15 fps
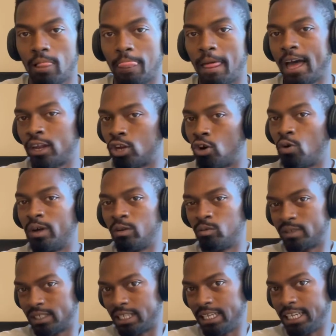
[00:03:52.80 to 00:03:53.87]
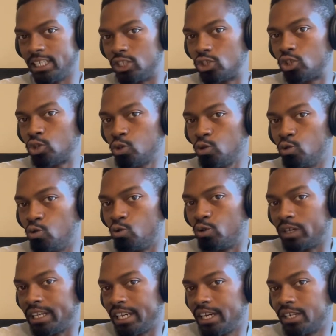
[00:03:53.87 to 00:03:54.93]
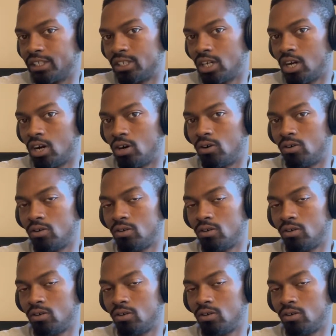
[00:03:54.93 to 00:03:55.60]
I know it was at least 2 years ago,